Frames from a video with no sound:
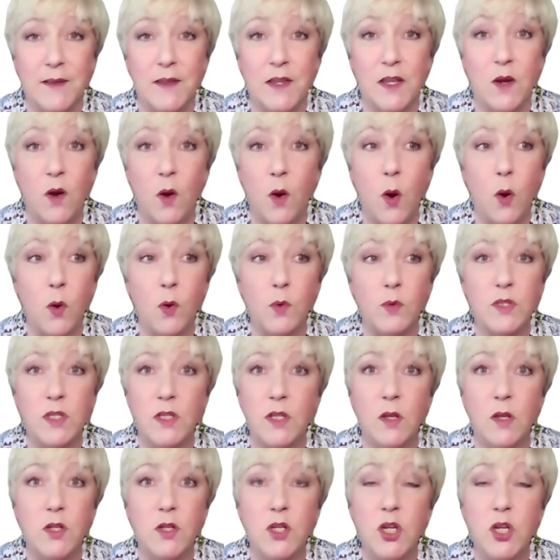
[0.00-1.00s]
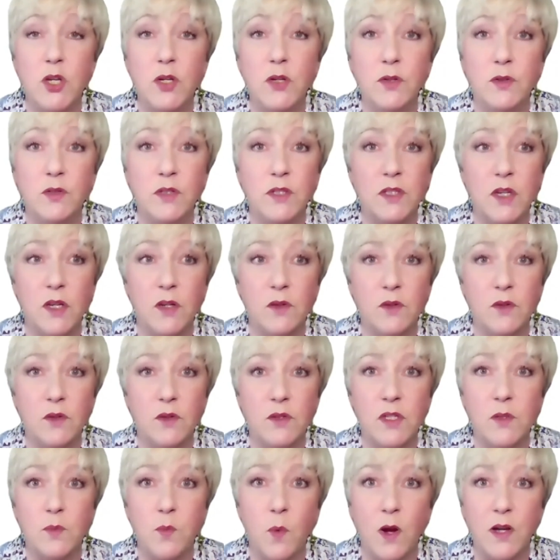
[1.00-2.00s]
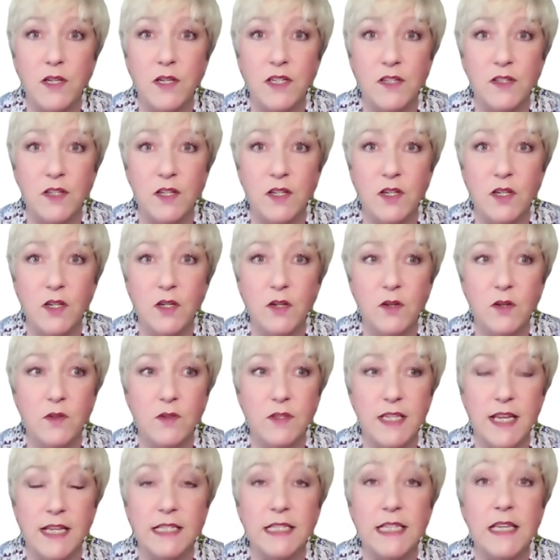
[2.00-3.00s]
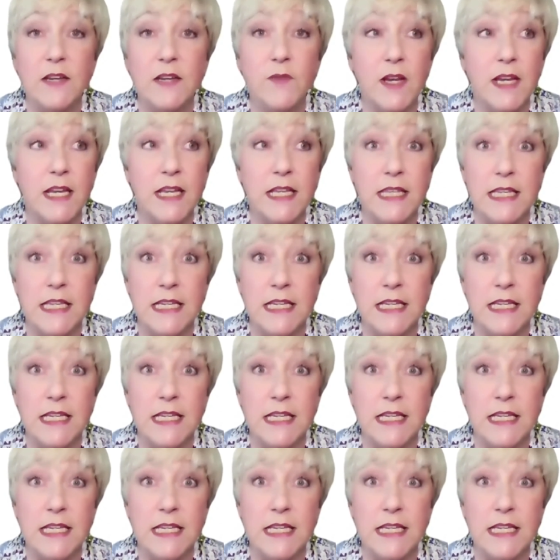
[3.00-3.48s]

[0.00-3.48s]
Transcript: or the news, just watching the news and living in these